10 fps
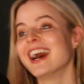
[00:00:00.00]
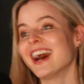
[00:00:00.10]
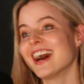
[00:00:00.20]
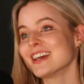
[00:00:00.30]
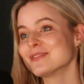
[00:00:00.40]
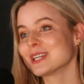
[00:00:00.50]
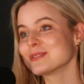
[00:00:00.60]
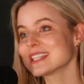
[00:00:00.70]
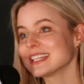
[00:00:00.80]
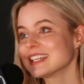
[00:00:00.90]
Hi, my name
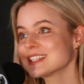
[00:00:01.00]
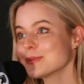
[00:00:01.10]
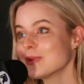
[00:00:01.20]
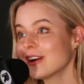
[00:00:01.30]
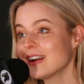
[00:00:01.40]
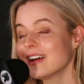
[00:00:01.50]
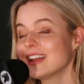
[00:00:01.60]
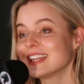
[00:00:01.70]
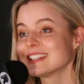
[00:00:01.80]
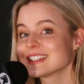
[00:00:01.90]
is Alina, Tamara,
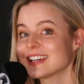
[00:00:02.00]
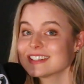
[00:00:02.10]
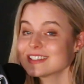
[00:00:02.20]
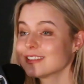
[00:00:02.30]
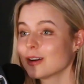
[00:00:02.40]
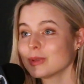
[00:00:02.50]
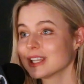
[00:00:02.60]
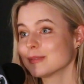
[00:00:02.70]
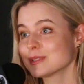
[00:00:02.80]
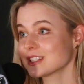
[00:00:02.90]
and I did not play
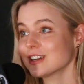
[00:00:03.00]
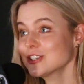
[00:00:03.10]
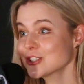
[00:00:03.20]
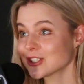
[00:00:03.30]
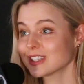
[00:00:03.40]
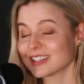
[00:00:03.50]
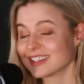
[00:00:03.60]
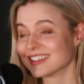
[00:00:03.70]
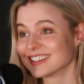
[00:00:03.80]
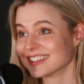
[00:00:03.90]
a
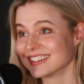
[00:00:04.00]
moustache.